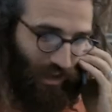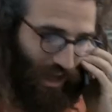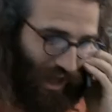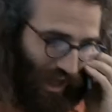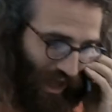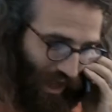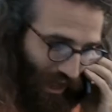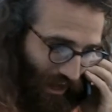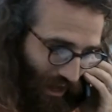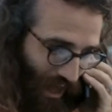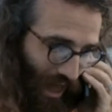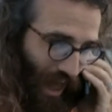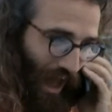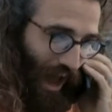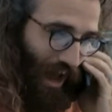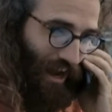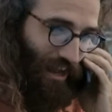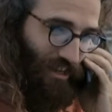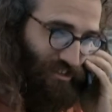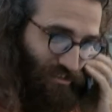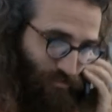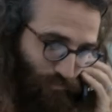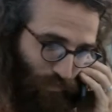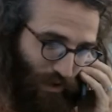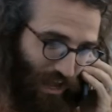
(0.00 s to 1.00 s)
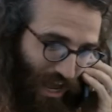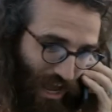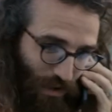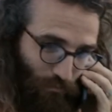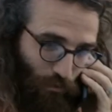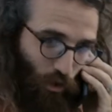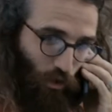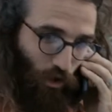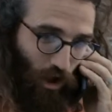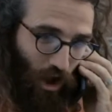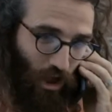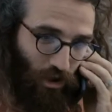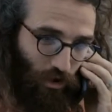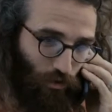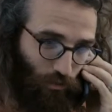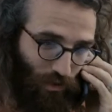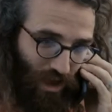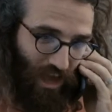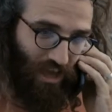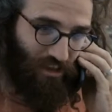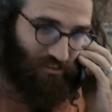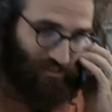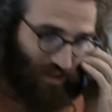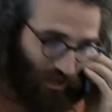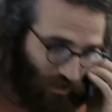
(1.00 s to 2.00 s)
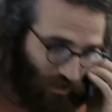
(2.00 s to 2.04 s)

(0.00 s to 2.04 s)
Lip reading: can. I'll explain more on the way, is